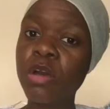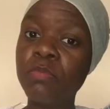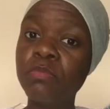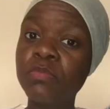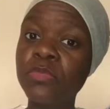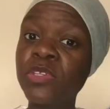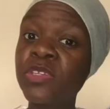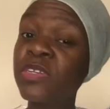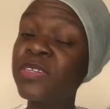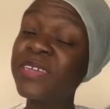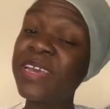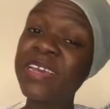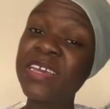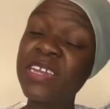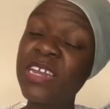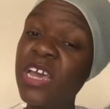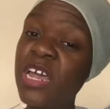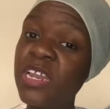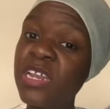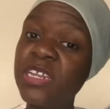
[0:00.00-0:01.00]
So taking
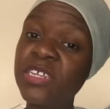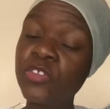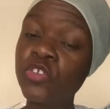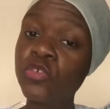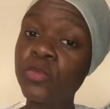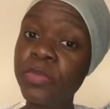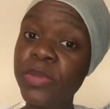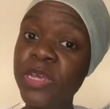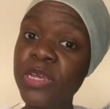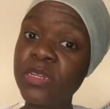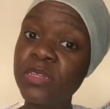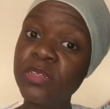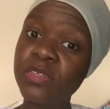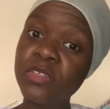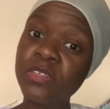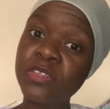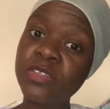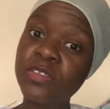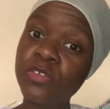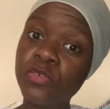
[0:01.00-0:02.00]
it a little bit
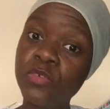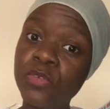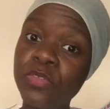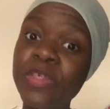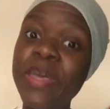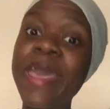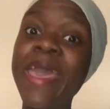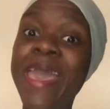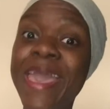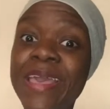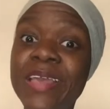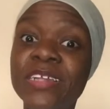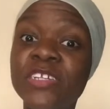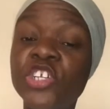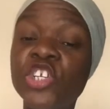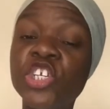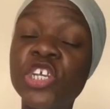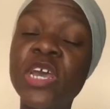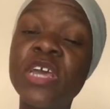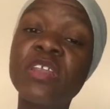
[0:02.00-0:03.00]
to the
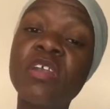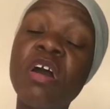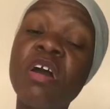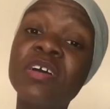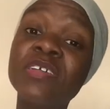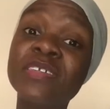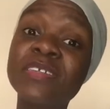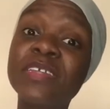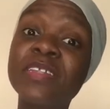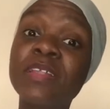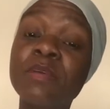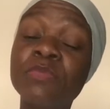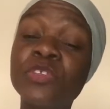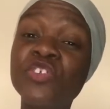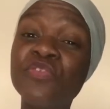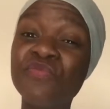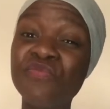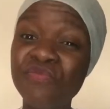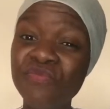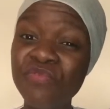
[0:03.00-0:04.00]
edge and asking them to
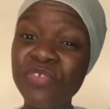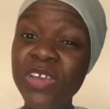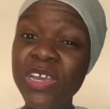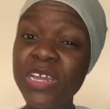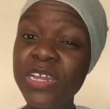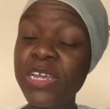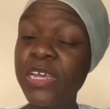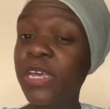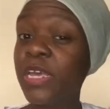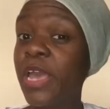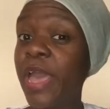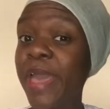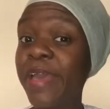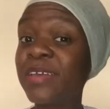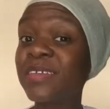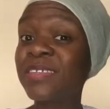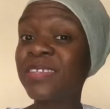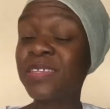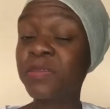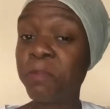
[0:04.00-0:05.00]
really
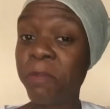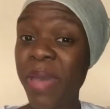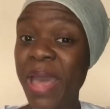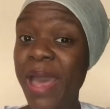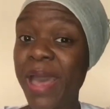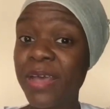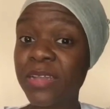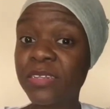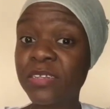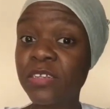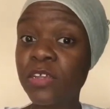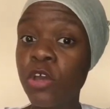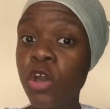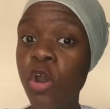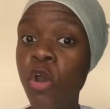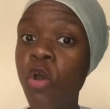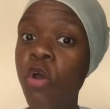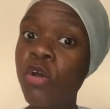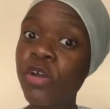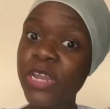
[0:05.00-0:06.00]
expand
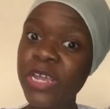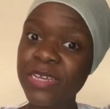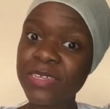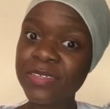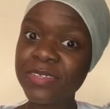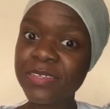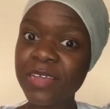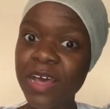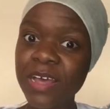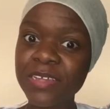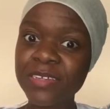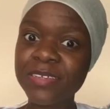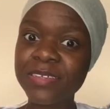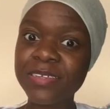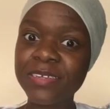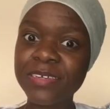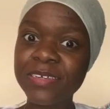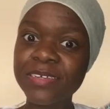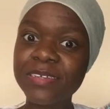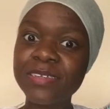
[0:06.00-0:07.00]
on
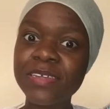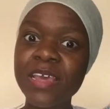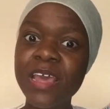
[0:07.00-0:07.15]
excited